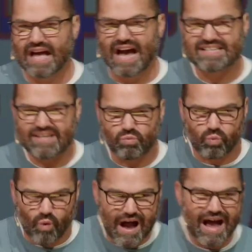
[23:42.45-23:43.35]
I said,
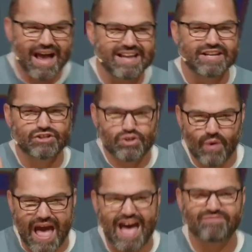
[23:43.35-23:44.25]
why did you
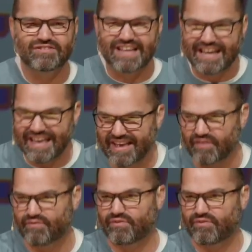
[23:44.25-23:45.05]
have to give?